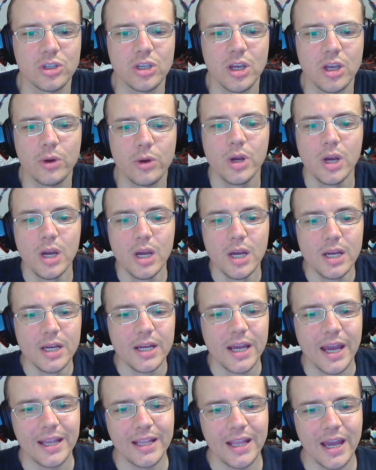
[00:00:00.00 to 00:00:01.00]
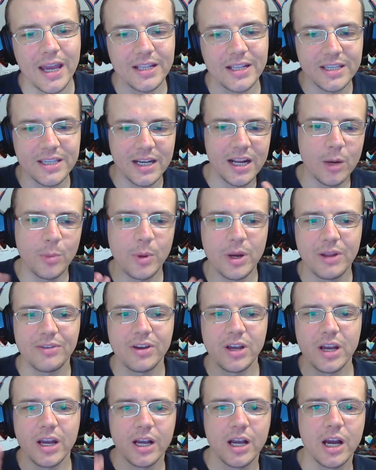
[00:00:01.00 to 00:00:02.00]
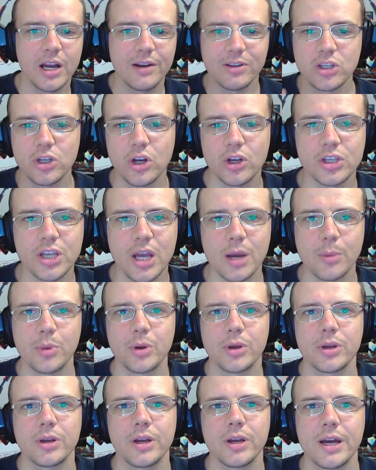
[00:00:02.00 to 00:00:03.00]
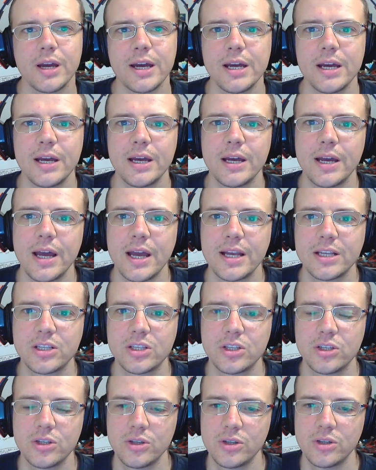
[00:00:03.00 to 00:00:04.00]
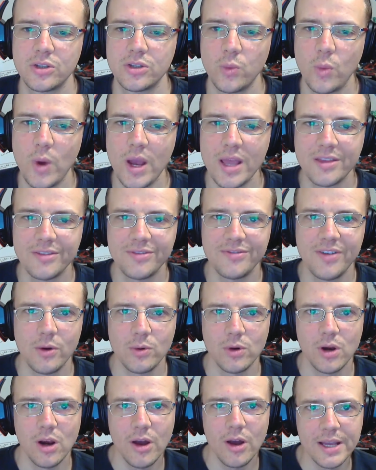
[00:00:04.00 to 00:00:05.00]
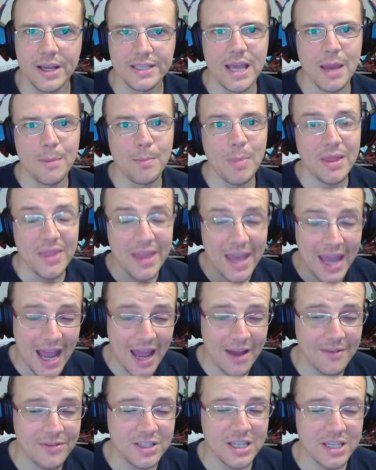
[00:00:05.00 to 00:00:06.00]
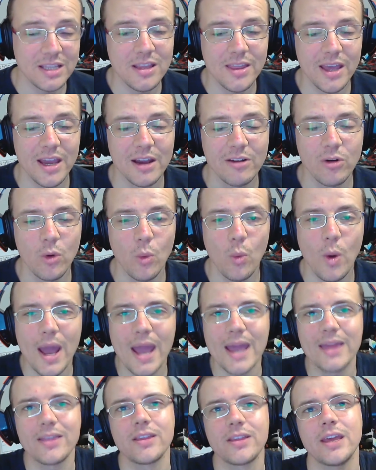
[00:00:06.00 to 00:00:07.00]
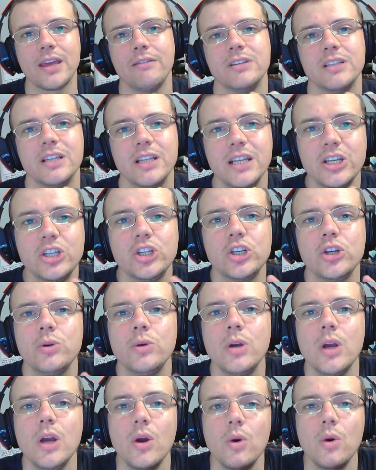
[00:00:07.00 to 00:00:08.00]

So it's a little bit of a kind of a toss-up as to where the fault lies there, but they have said that they are aware that there is an issue